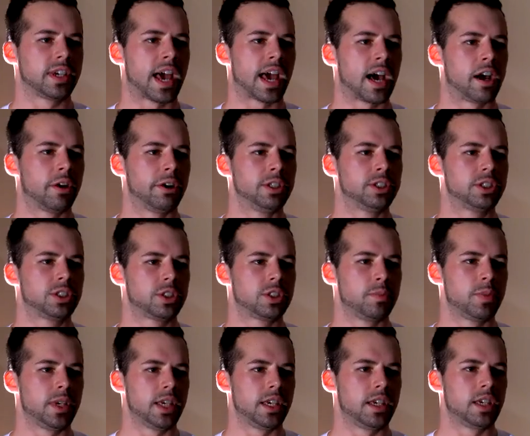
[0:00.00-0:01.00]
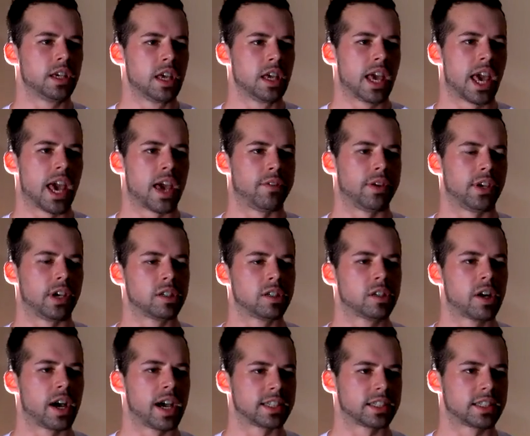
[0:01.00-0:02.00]
college, to me, having a
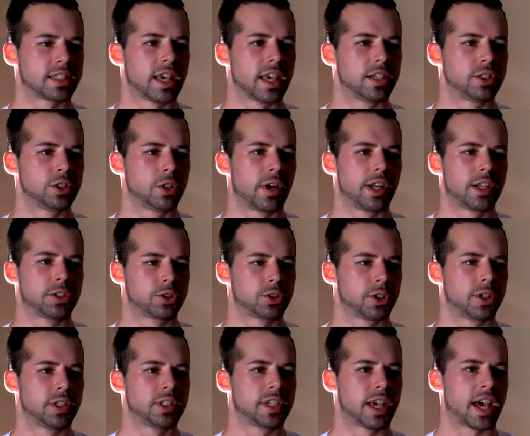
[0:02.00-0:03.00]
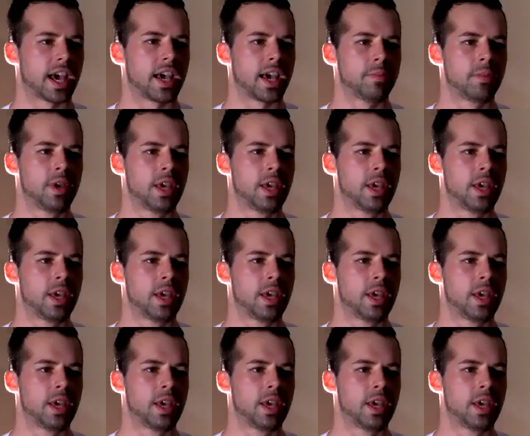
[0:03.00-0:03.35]
class schedule at a certain time,